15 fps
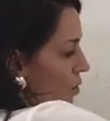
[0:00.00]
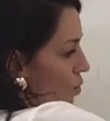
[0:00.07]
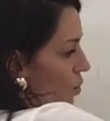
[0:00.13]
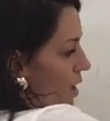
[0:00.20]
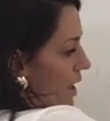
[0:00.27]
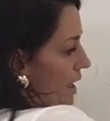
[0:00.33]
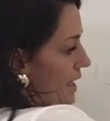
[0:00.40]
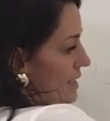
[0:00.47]

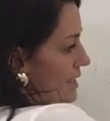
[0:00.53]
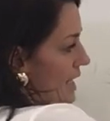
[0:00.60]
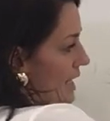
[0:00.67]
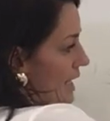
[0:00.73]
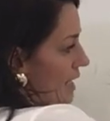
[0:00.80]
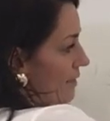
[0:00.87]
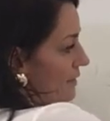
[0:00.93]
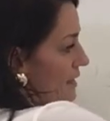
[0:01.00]
What can I
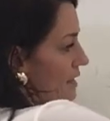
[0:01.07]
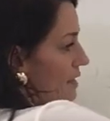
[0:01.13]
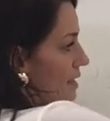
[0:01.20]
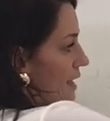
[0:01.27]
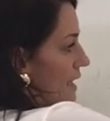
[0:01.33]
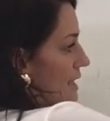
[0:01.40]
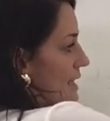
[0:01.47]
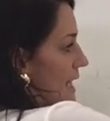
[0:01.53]
take out of here?
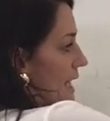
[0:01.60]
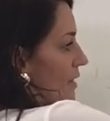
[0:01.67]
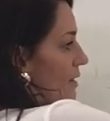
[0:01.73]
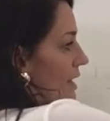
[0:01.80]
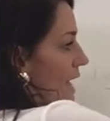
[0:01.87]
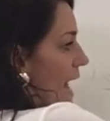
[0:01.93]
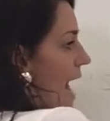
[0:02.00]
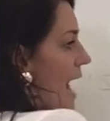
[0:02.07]
I can take out
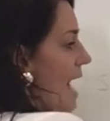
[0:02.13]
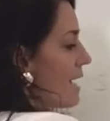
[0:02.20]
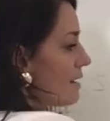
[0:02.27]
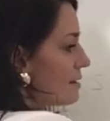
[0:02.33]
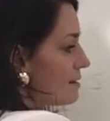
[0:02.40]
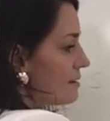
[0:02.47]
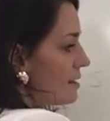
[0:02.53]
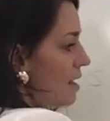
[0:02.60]
an
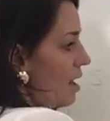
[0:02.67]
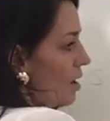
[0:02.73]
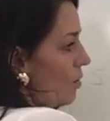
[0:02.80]
x.